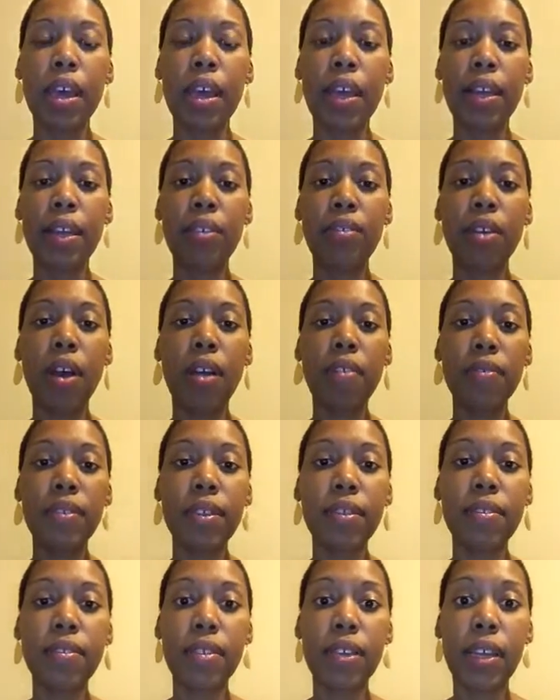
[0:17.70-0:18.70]
It is
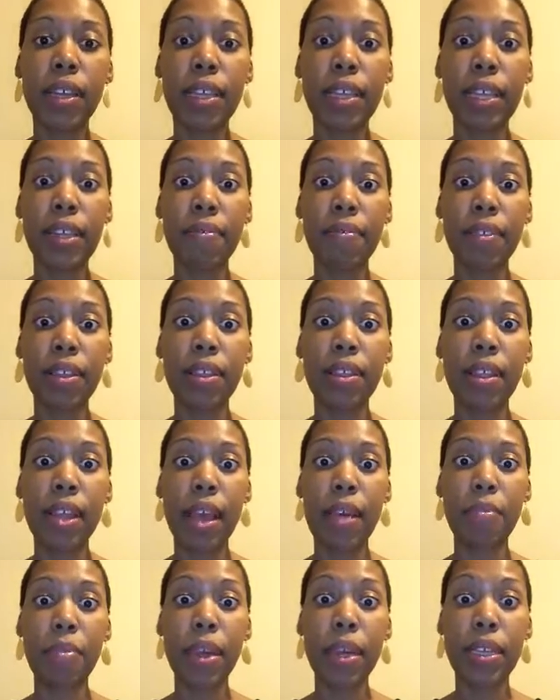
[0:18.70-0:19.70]
often said even
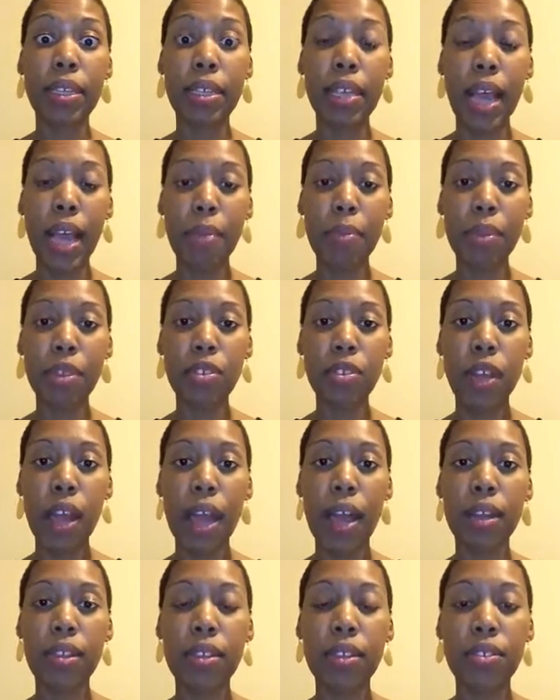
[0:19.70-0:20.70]
that by the time a
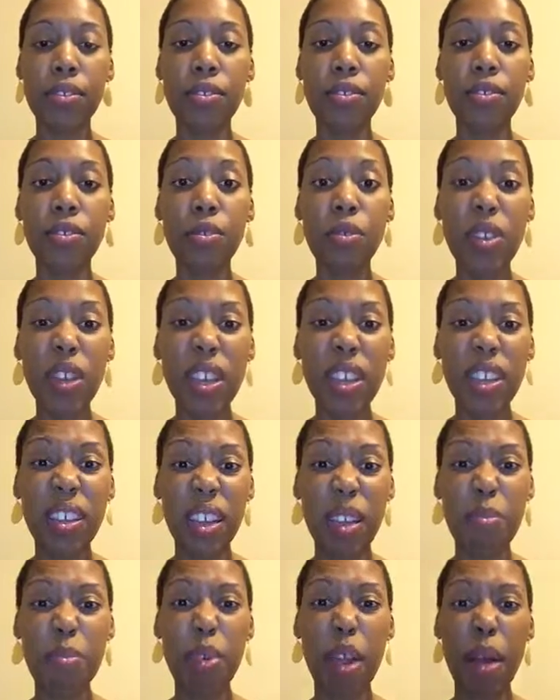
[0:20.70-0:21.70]
child is 3,
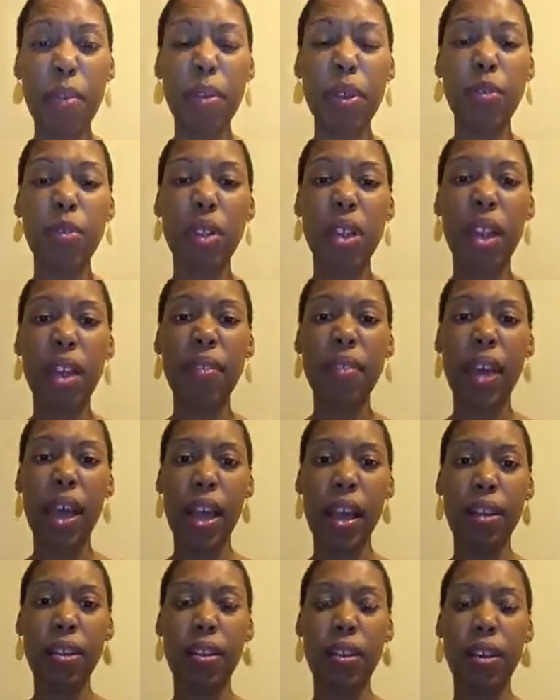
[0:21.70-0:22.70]
they probably will have
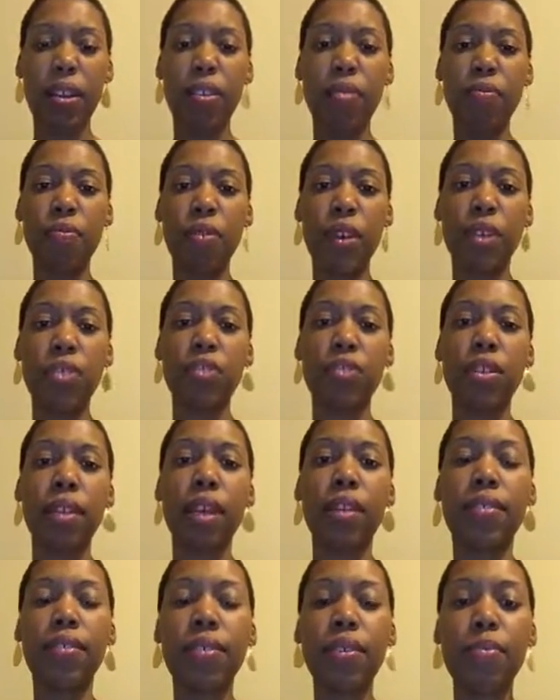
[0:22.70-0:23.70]
had an ear infection
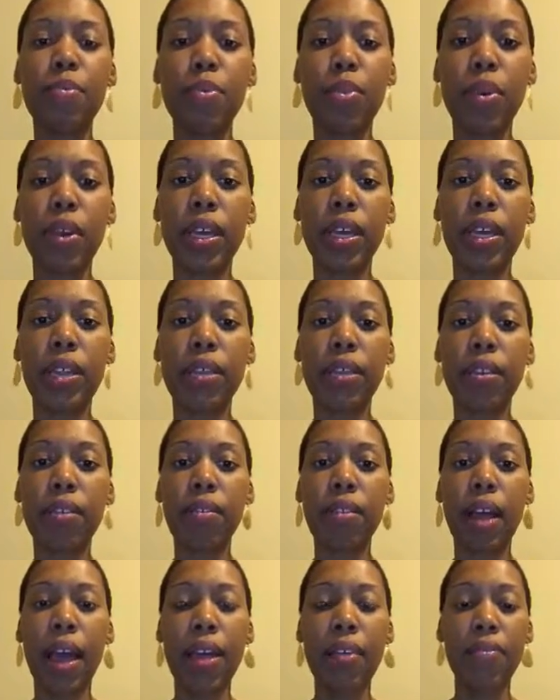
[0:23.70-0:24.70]
at some point in
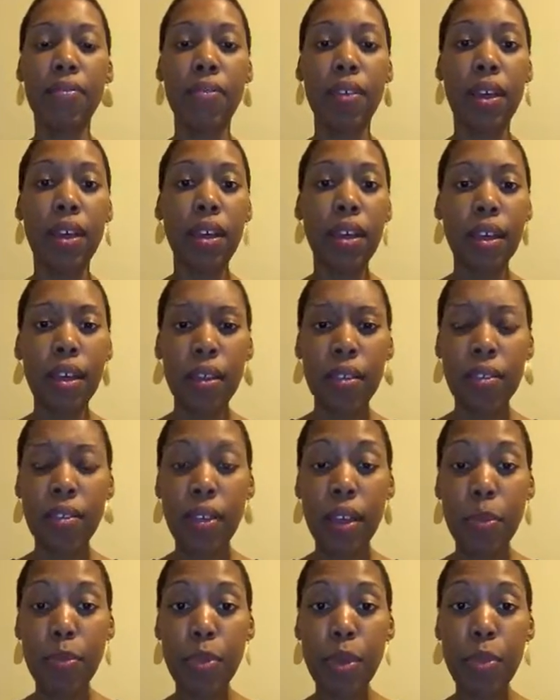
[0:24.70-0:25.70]
their life.
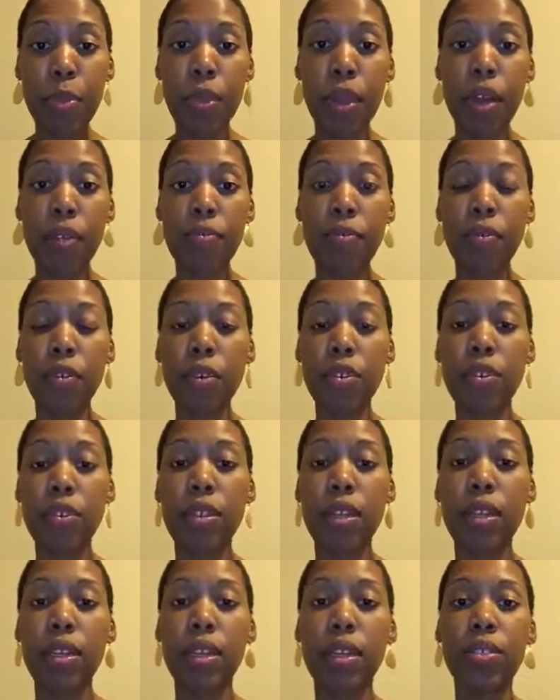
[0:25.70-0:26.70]
Some people,
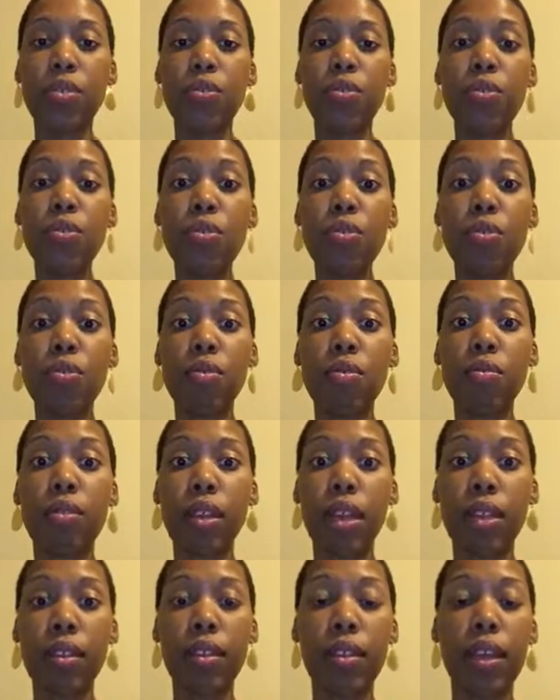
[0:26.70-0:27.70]
unfortunately, too,
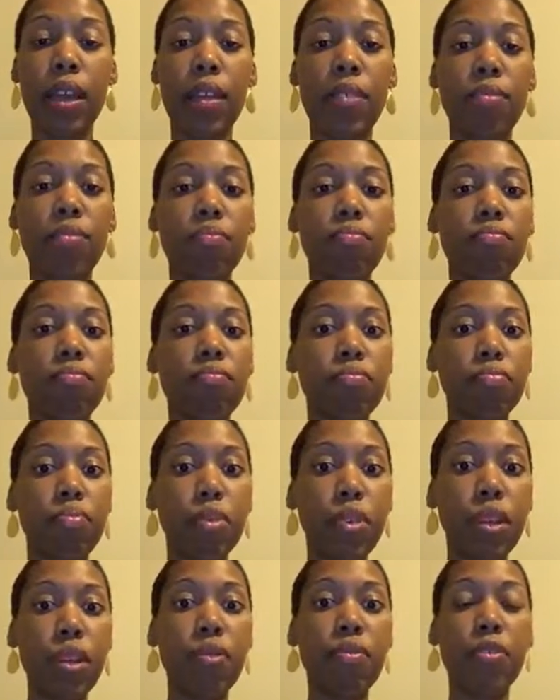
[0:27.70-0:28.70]
can get
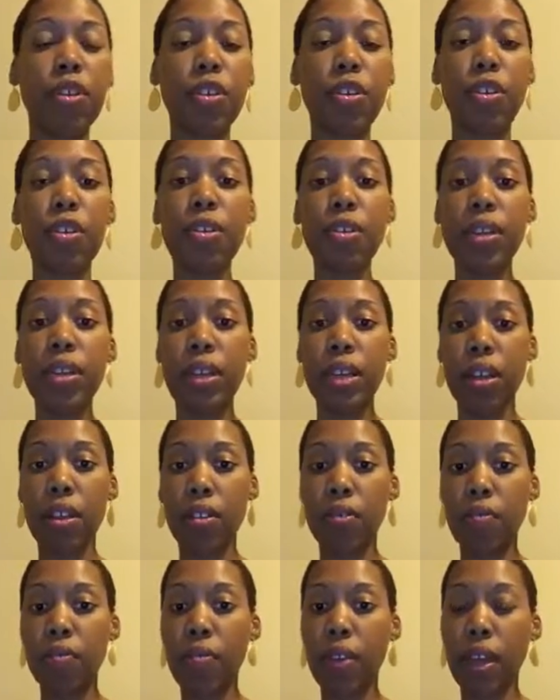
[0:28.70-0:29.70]
pretty recurrent
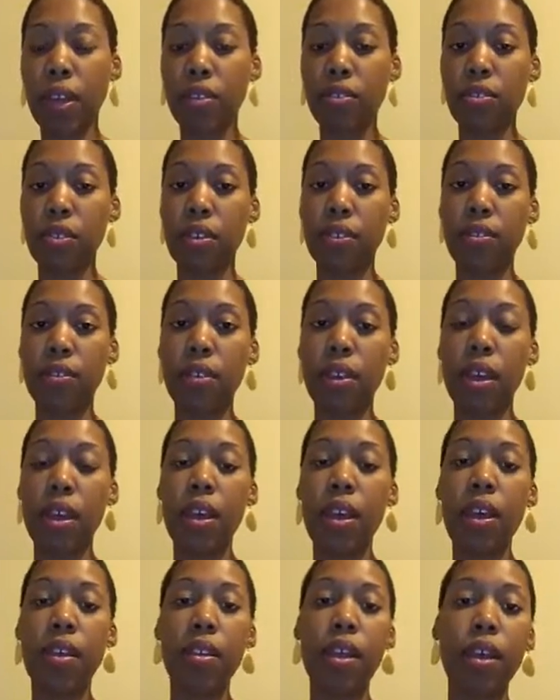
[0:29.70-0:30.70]
ear infections
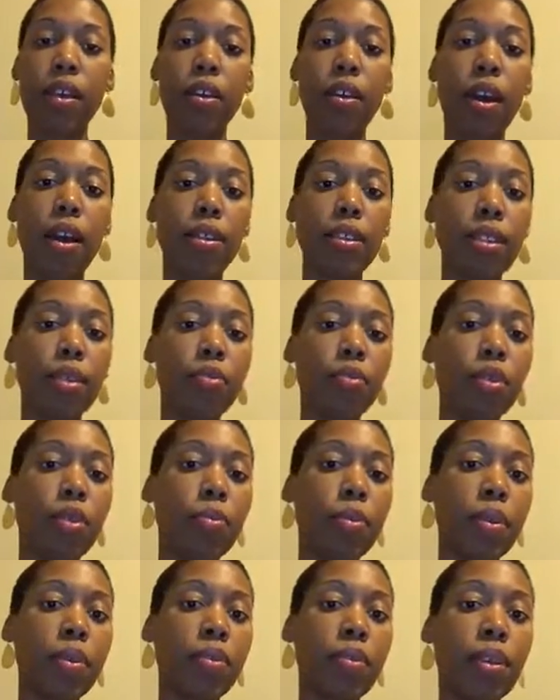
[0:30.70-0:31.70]
that cause them
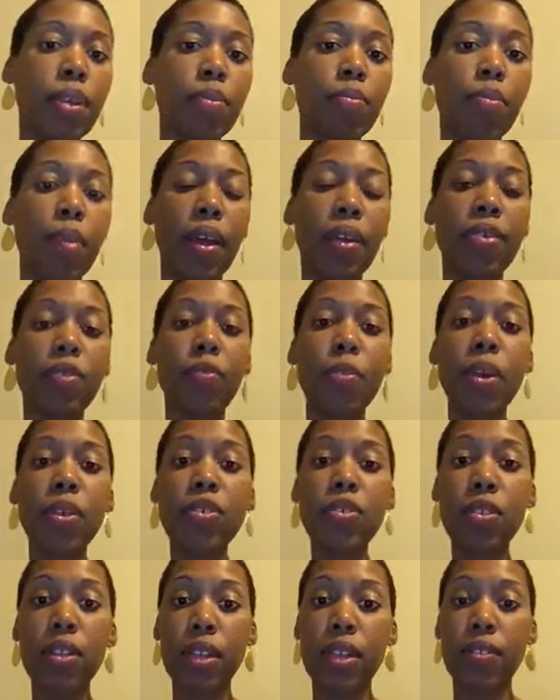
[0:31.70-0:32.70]
to be seen by
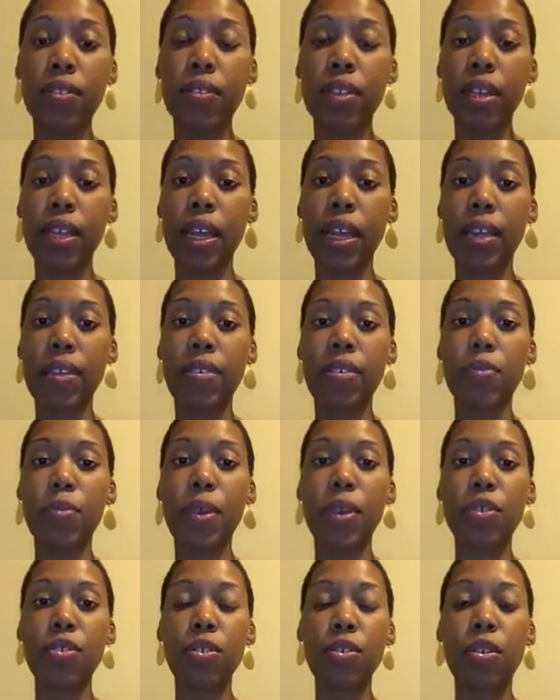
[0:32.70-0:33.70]
specialists to get
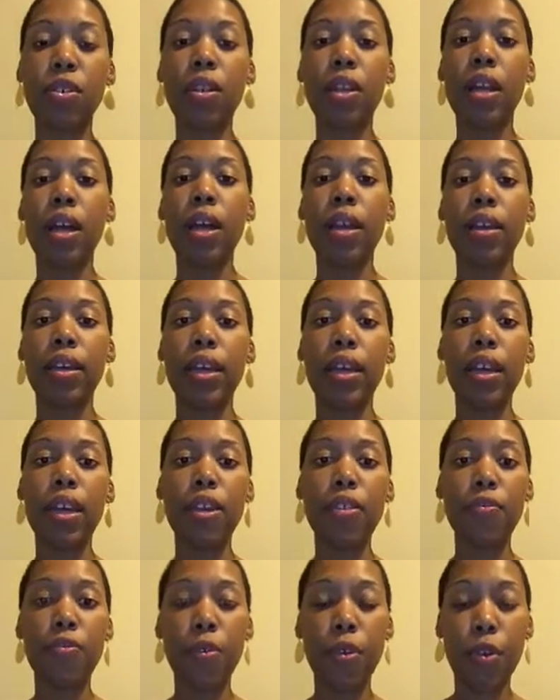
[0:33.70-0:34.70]
special
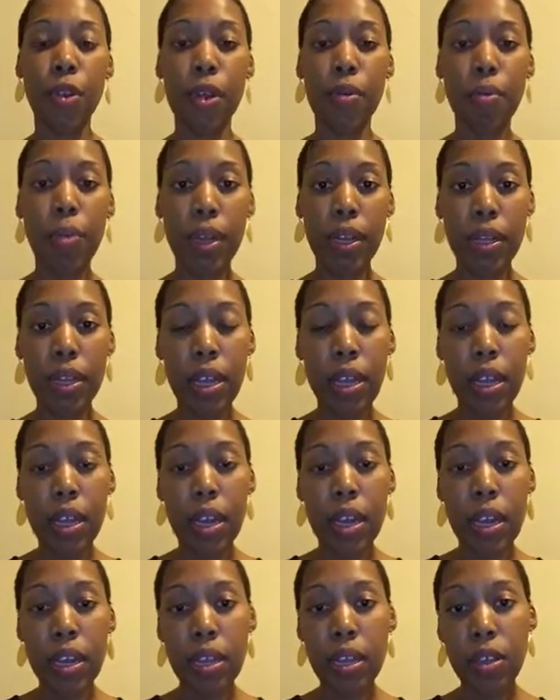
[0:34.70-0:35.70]
care for it. But
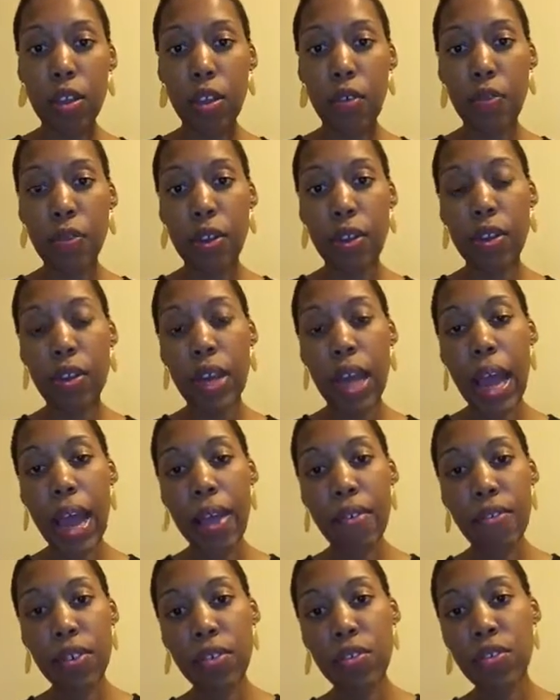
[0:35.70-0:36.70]
for an
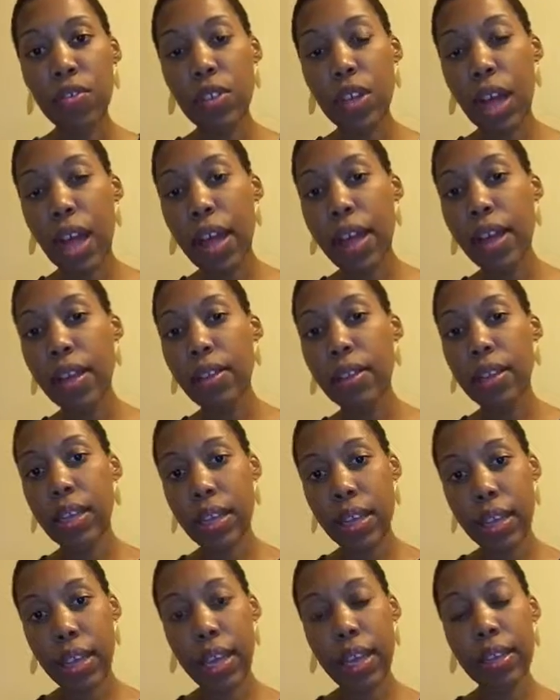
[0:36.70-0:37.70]
average child,
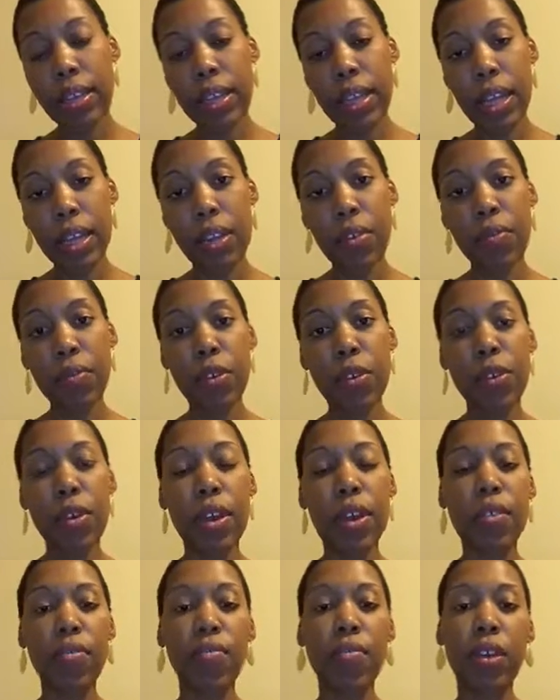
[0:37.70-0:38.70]
they can get a few
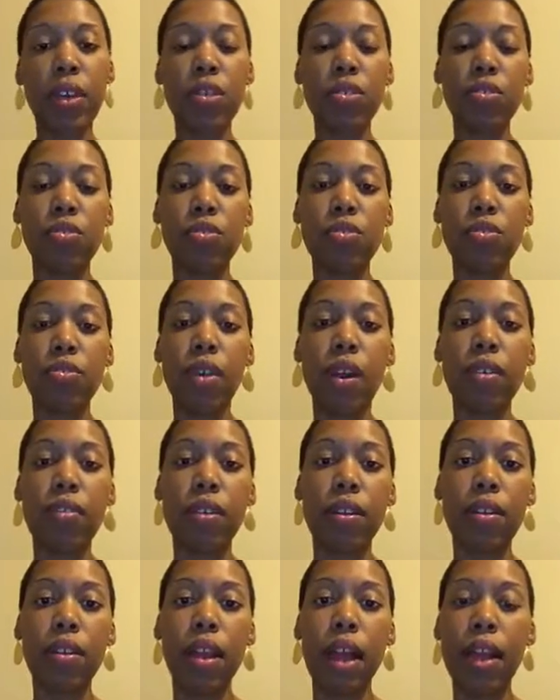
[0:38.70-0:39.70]
ear infections throughout
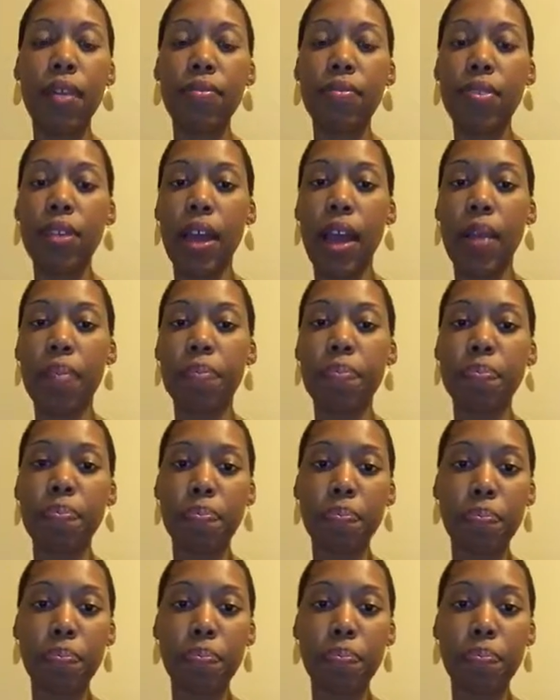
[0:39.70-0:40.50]
their lifetime.